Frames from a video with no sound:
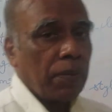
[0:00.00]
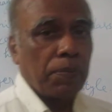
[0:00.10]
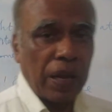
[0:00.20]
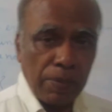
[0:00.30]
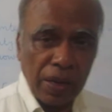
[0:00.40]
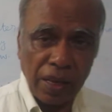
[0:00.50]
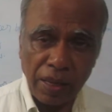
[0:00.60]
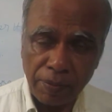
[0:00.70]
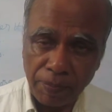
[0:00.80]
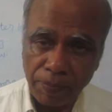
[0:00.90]

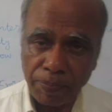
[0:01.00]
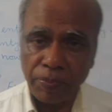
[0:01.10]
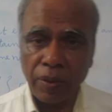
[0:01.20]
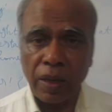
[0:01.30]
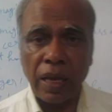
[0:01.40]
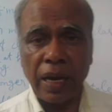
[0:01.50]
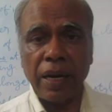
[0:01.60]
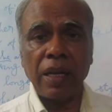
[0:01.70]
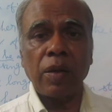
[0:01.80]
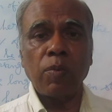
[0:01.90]
primary
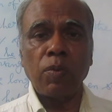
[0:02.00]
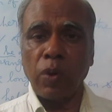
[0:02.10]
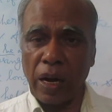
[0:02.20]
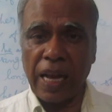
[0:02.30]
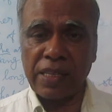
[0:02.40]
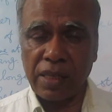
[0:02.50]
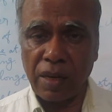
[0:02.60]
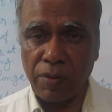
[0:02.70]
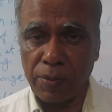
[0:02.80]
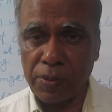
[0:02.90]
and modal
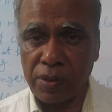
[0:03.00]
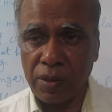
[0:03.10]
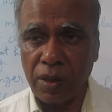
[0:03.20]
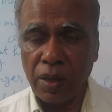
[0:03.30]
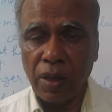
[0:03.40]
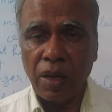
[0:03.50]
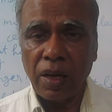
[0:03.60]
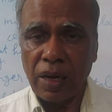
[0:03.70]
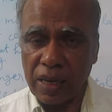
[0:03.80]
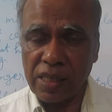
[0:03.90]
auxiliary verbs.
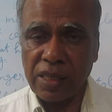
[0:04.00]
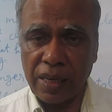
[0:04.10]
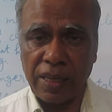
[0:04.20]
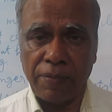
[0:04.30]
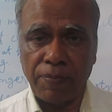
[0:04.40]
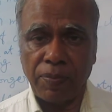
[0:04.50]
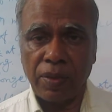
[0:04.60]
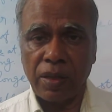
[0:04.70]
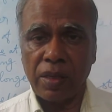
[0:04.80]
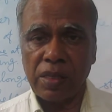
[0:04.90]
Let us study
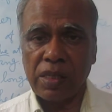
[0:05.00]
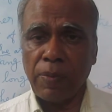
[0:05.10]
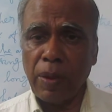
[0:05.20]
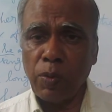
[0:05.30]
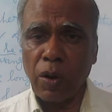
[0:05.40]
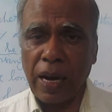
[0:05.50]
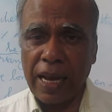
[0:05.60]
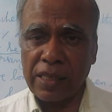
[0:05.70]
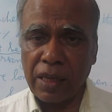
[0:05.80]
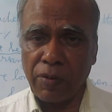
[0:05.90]
semi-modal
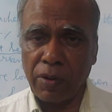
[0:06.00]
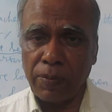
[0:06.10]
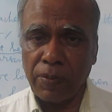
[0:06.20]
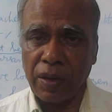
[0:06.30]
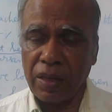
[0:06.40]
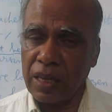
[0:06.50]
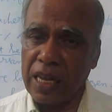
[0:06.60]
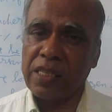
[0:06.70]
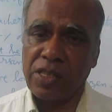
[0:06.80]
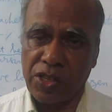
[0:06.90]
auxiliary verb in the
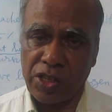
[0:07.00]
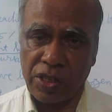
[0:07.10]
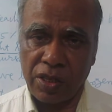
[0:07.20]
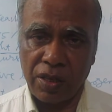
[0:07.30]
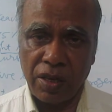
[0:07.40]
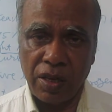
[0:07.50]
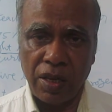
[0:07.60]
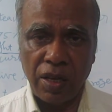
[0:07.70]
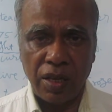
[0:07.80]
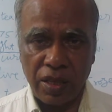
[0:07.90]
next session.
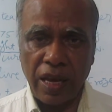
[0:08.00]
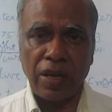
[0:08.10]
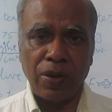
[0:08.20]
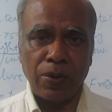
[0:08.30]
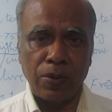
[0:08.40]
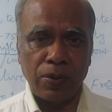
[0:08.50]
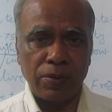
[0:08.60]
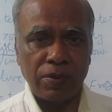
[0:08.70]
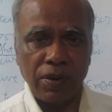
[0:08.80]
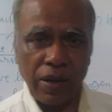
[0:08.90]
Thank you.
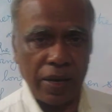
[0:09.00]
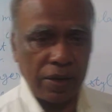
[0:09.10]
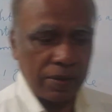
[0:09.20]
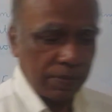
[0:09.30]
Right.